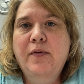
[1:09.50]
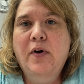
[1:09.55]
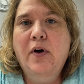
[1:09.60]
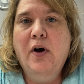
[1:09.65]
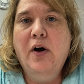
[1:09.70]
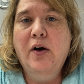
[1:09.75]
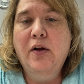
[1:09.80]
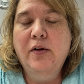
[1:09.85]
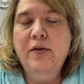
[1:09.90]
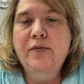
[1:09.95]

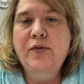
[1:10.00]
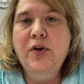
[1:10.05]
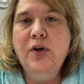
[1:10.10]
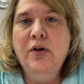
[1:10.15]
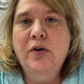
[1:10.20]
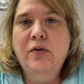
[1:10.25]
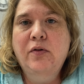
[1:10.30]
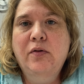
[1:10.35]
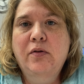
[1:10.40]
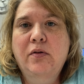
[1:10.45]
all of
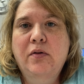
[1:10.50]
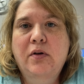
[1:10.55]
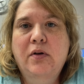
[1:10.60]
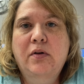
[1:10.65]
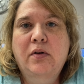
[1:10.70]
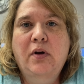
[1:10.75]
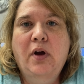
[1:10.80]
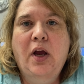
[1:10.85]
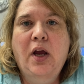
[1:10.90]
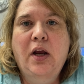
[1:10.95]
you
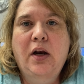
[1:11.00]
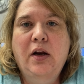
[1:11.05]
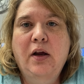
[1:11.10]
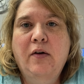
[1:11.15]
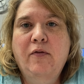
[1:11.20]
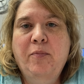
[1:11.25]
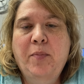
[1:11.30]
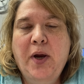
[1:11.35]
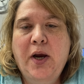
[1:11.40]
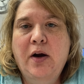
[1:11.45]
and
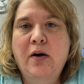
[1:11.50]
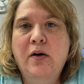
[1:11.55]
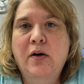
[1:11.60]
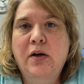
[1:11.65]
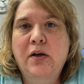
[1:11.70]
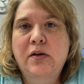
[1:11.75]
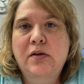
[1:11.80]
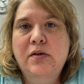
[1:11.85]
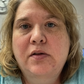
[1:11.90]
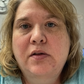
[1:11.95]
of
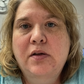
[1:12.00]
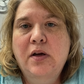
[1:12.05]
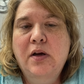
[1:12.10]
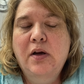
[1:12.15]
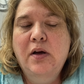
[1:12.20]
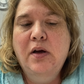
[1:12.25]
parents.